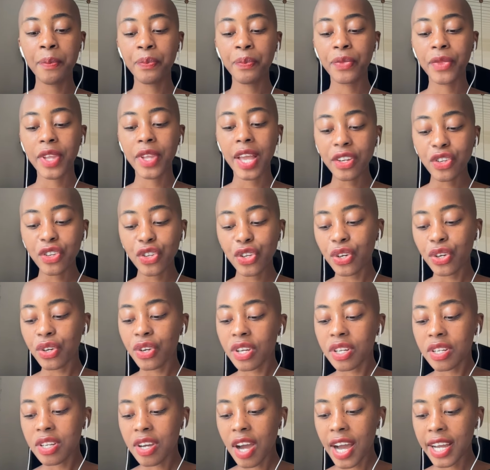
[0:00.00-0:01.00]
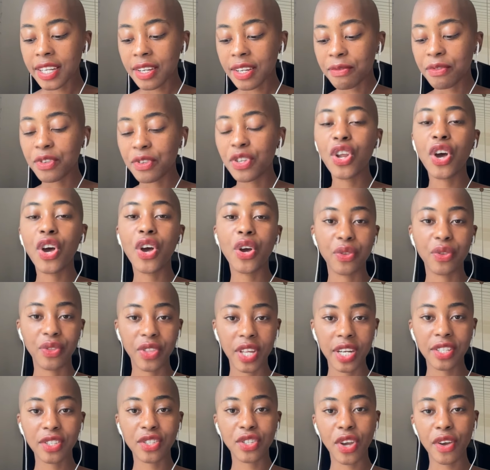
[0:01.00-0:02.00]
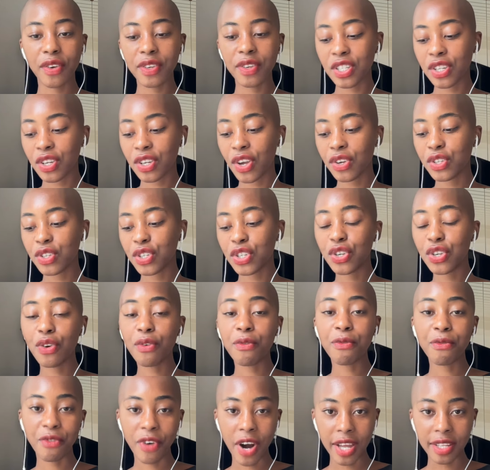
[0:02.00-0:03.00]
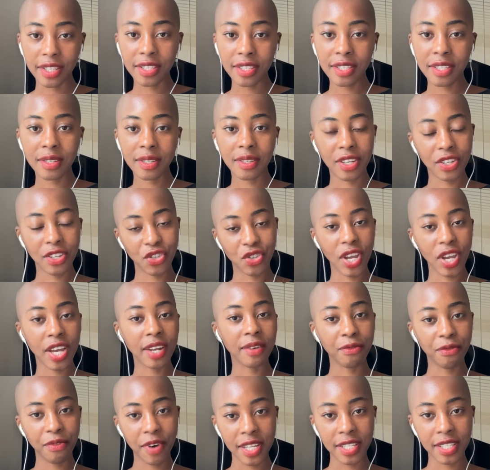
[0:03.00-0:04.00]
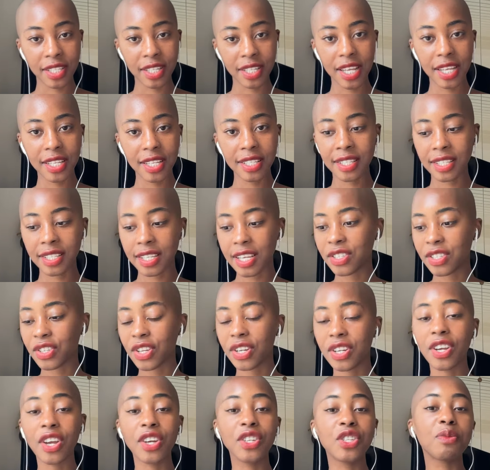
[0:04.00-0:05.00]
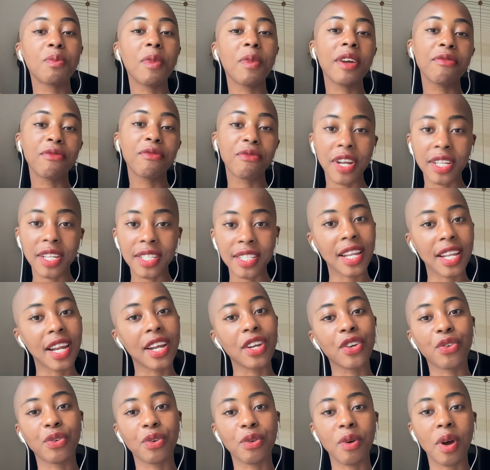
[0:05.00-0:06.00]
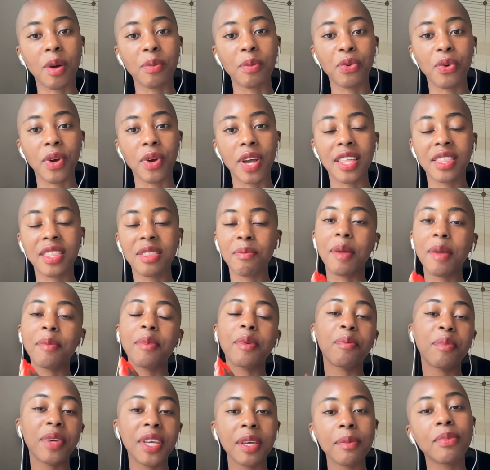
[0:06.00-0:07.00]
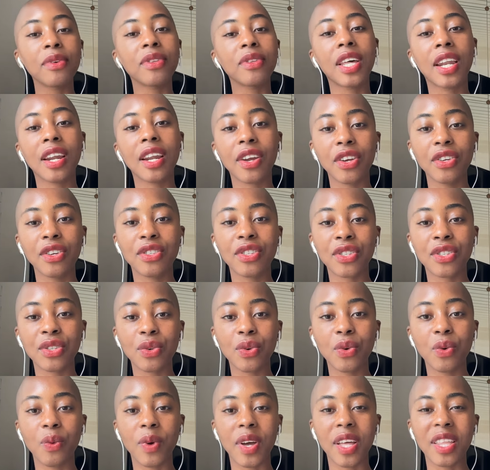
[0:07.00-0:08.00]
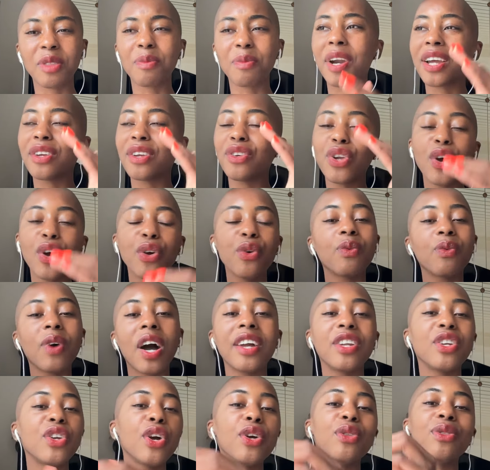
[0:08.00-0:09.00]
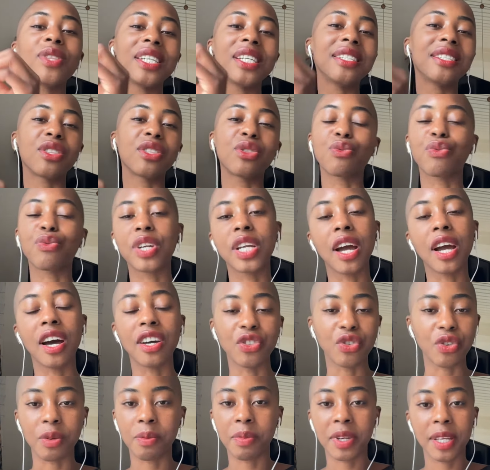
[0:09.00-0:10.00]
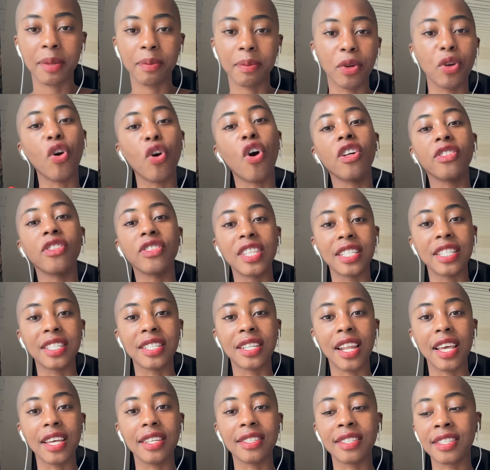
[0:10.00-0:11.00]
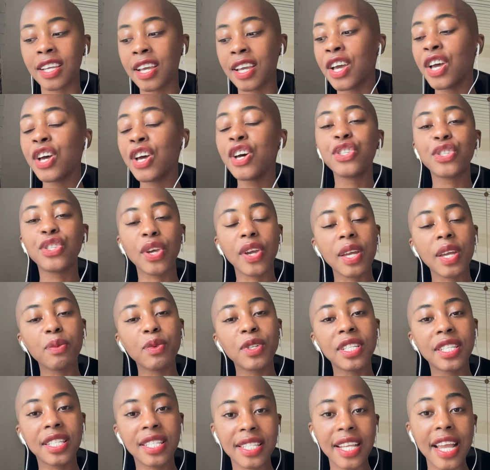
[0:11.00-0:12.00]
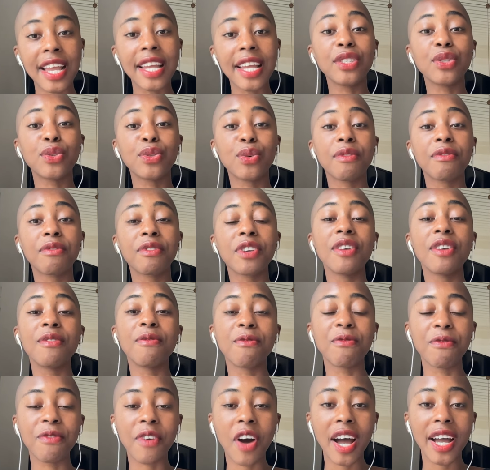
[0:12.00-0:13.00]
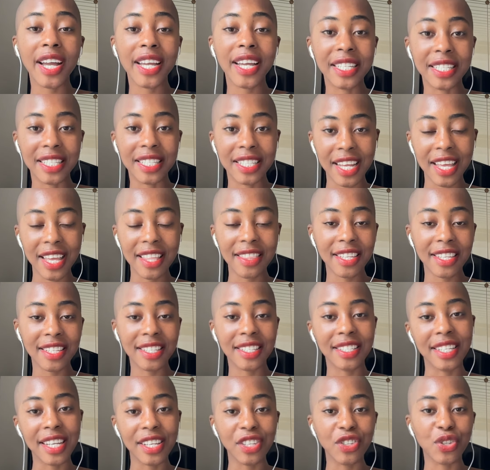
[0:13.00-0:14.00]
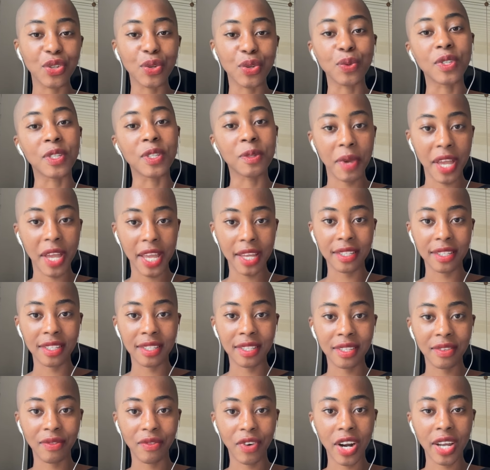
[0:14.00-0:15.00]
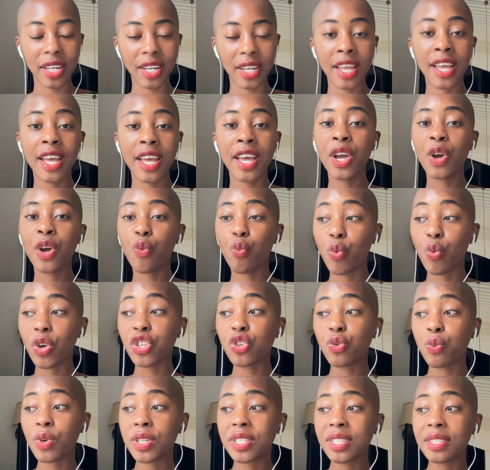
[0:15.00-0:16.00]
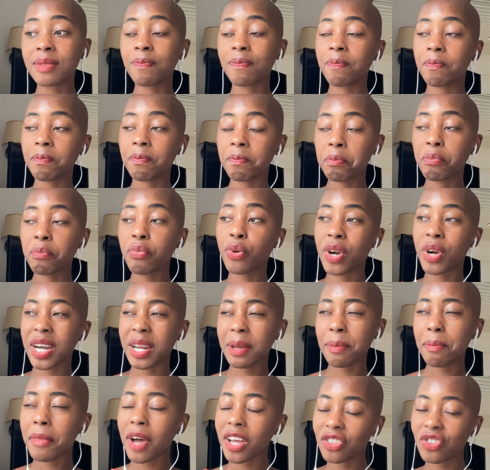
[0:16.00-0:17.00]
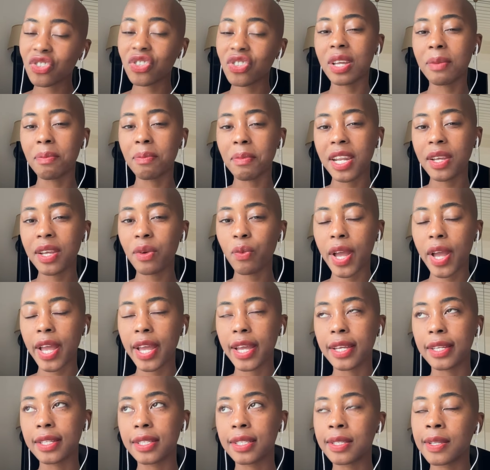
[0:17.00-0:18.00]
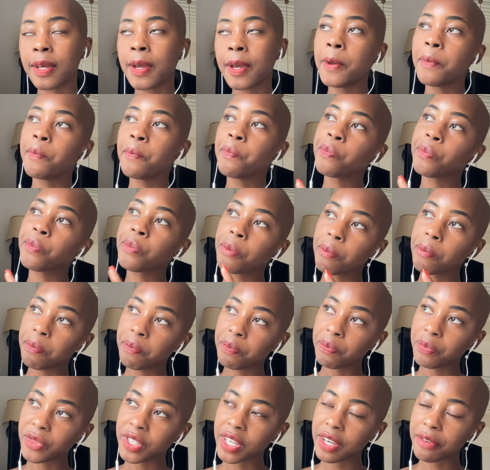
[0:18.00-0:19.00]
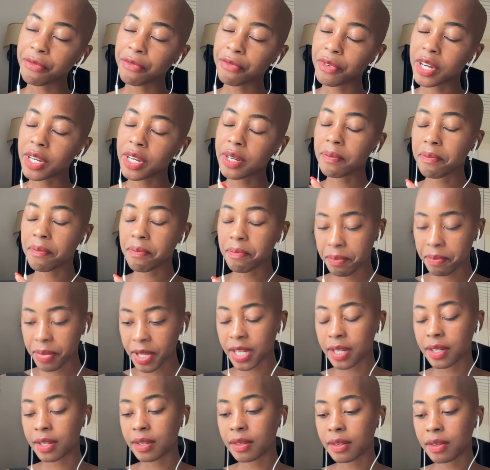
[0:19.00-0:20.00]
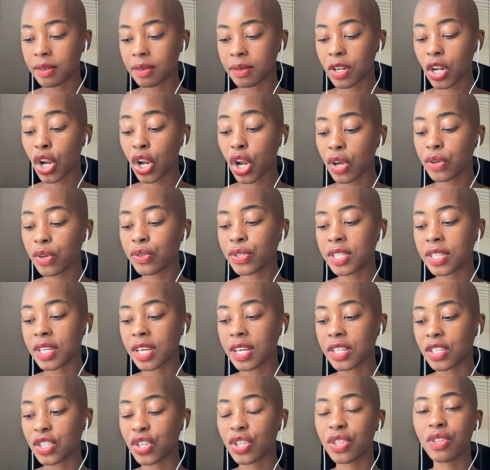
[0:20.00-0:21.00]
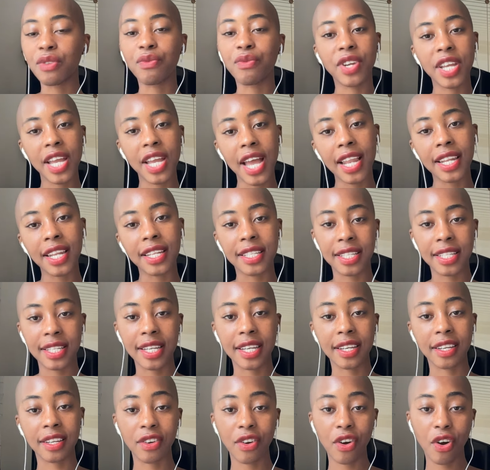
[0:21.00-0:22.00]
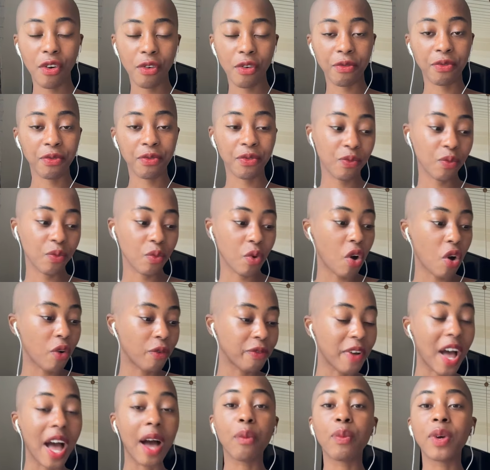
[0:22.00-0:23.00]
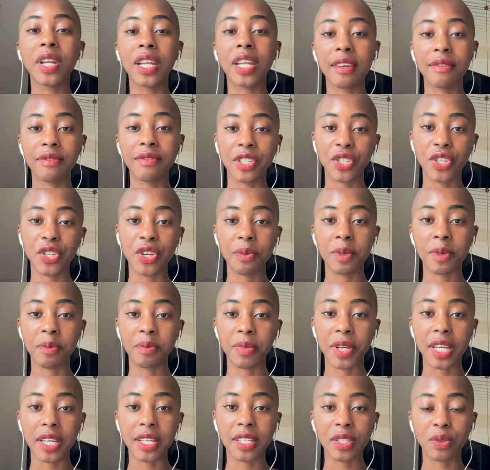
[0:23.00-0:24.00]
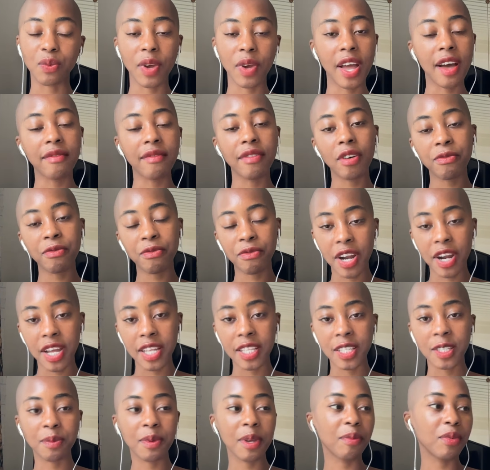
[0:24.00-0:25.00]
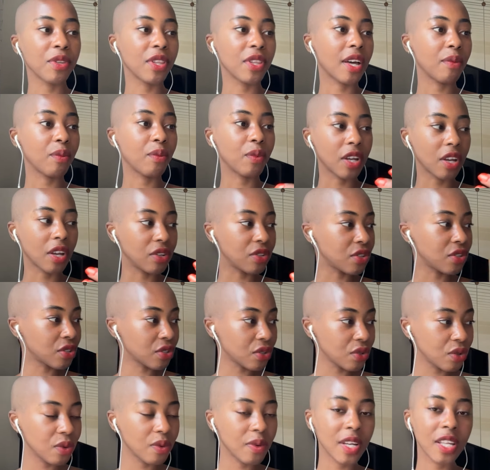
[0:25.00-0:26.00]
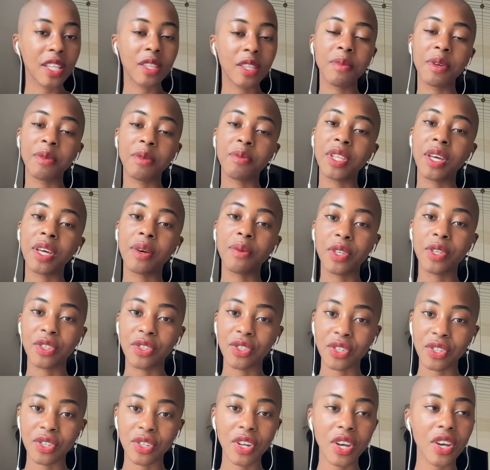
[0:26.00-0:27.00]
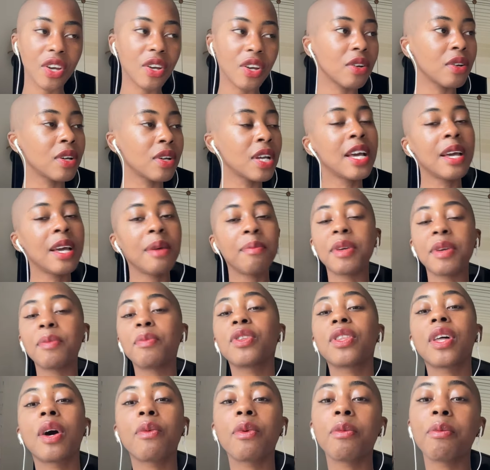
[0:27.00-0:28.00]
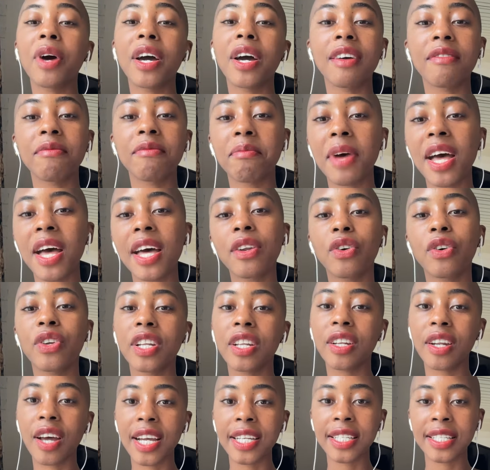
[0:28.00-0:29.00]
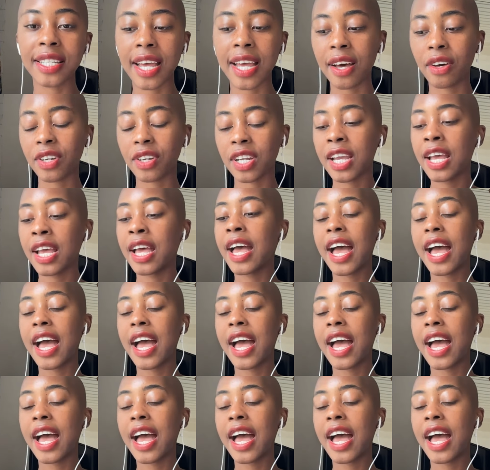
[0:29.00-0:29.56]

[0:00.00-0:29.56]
And you could kind of know that it's going to go to your friends because you had a friends list. It's going to go to my friends that I grew up with, maybe people that I go to school with. But I know, I know these three hundred people on this list. So it would stay sort of confined in this digital space, right? Which was pretty much in many ways different, but closer to the reality of, of how we live as human beings. We have our friends, people that we go to school with, people that we used to know, people that we might have met on a night out.